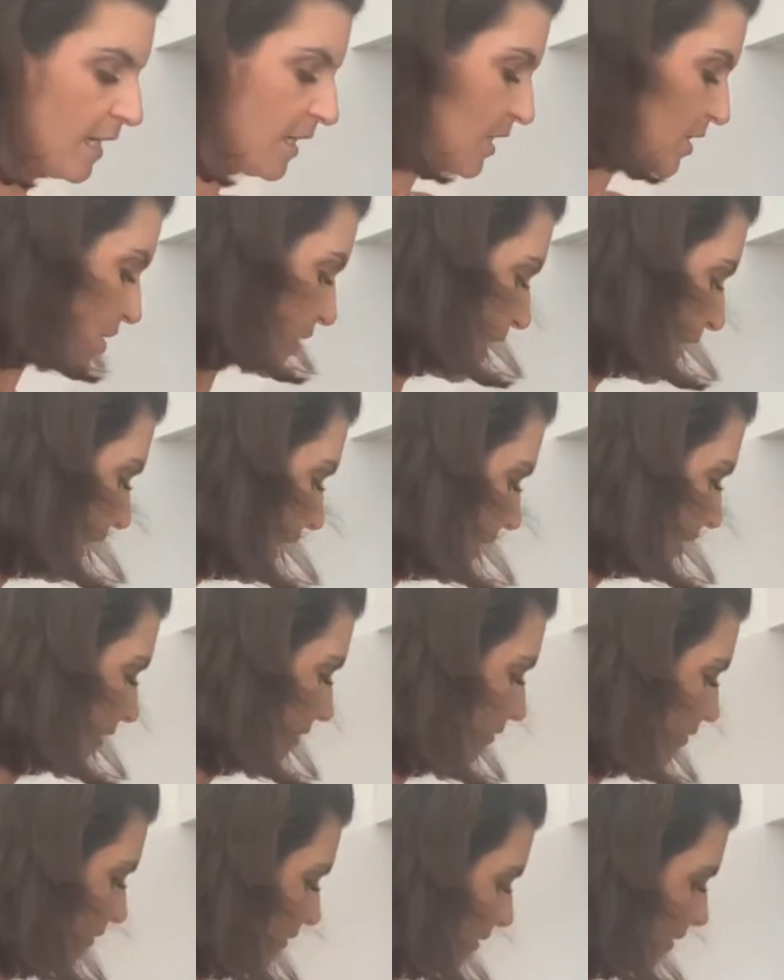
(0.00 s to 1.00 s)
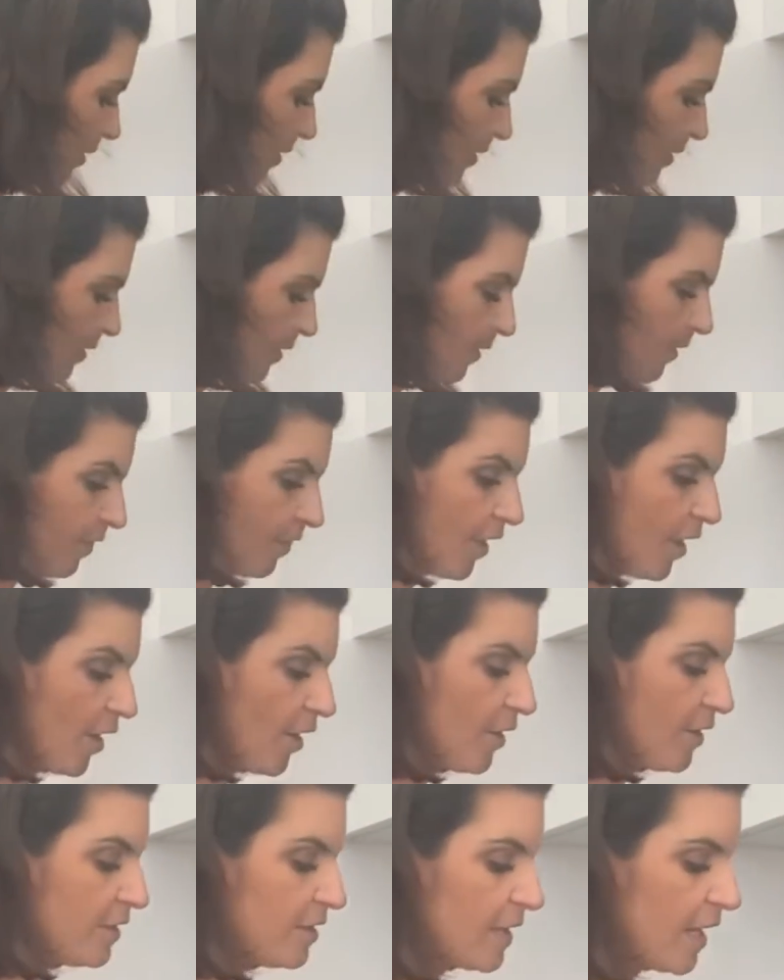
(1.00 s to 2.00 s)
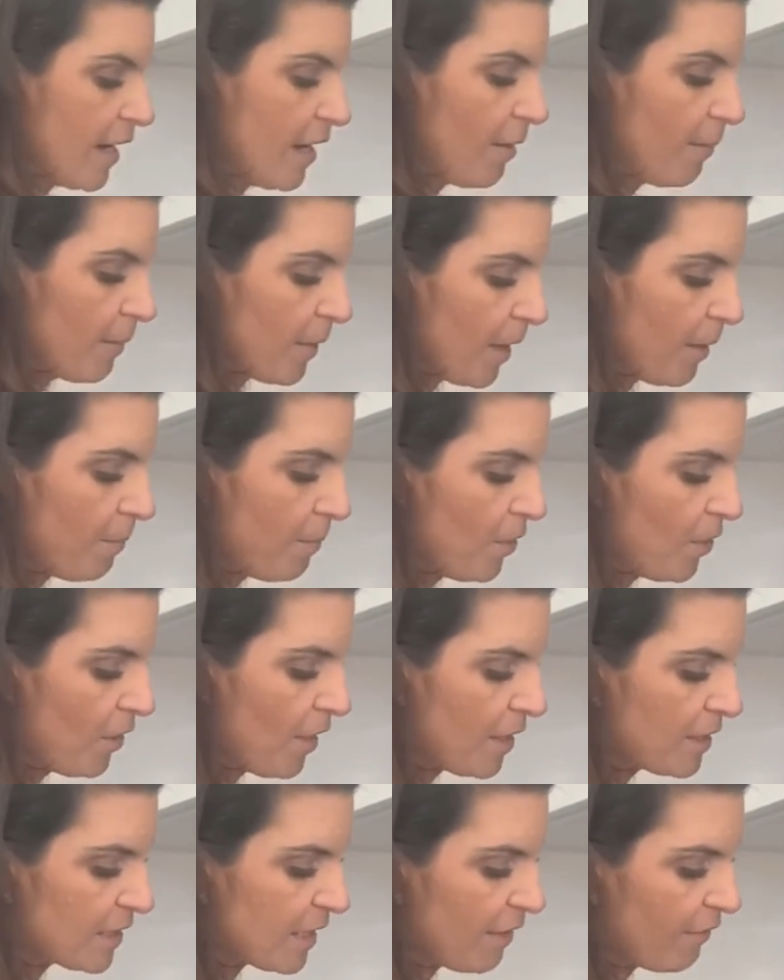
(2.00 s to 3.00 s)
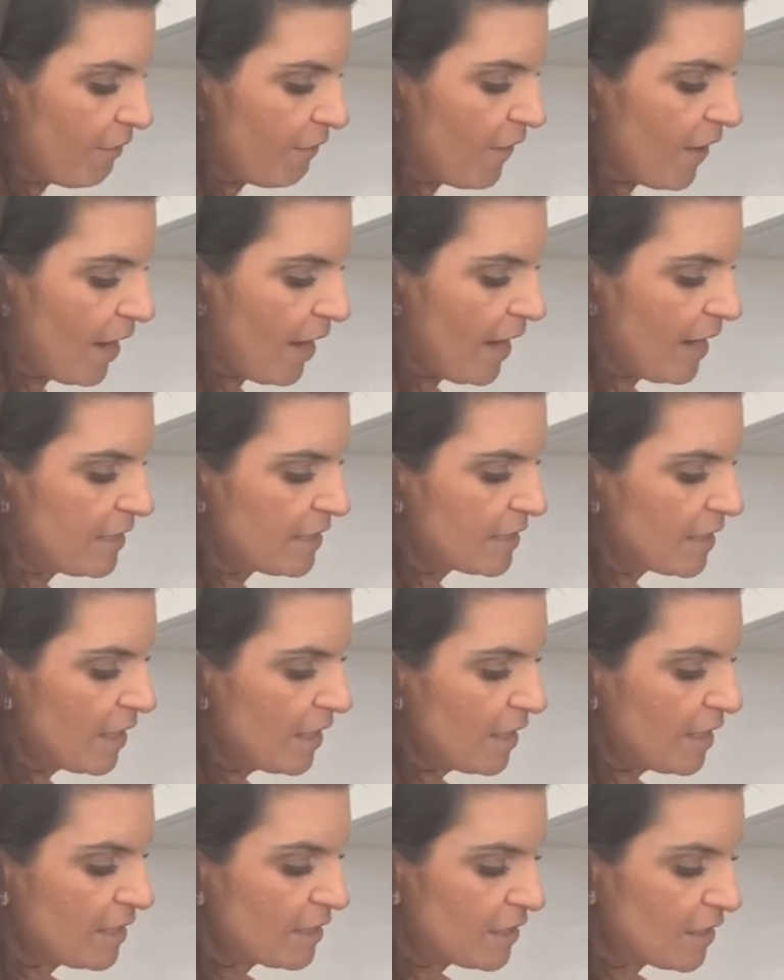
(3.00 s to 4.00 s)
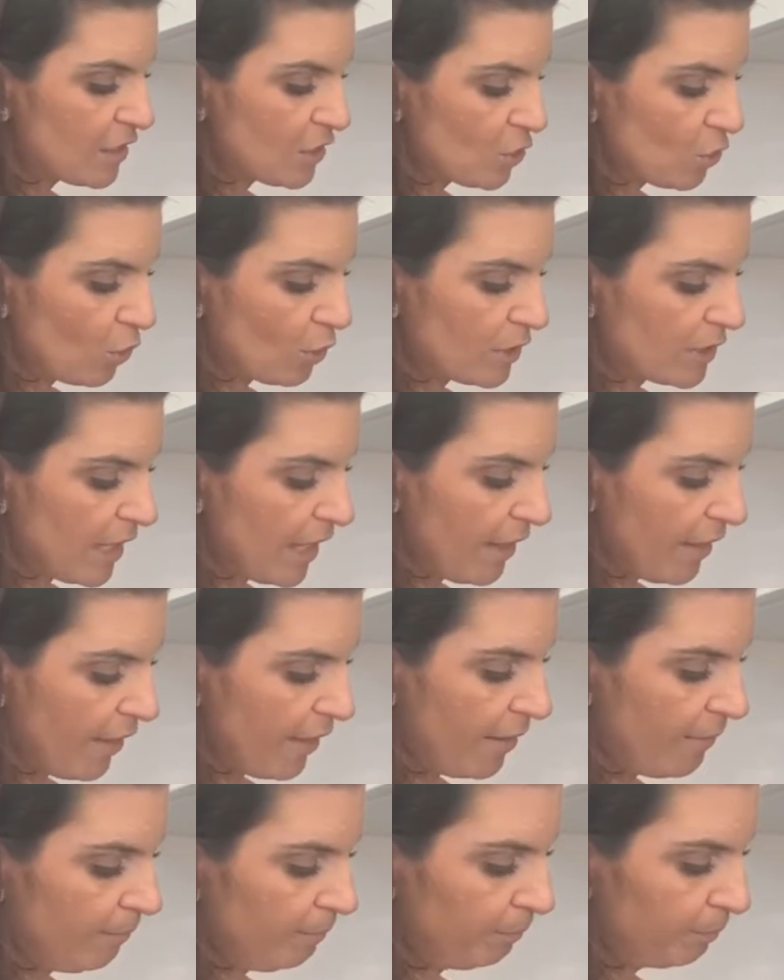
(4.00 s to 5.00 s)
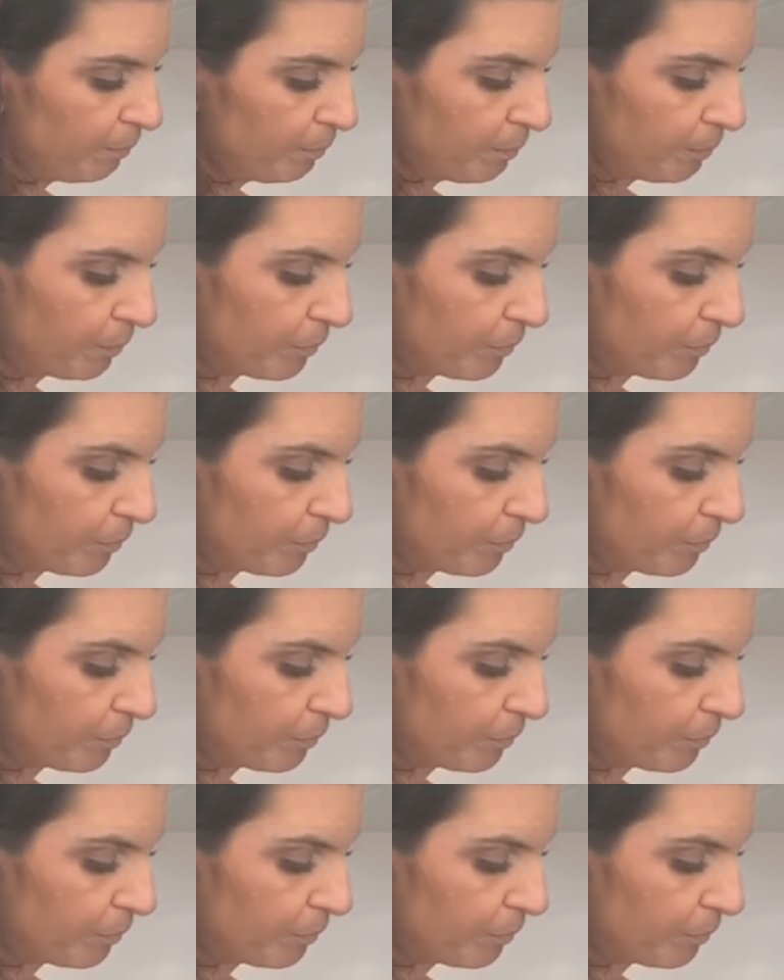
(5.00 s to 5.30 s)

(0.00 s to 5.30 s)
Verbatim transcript: So I have those, and I'm gonna put those in first to saute them.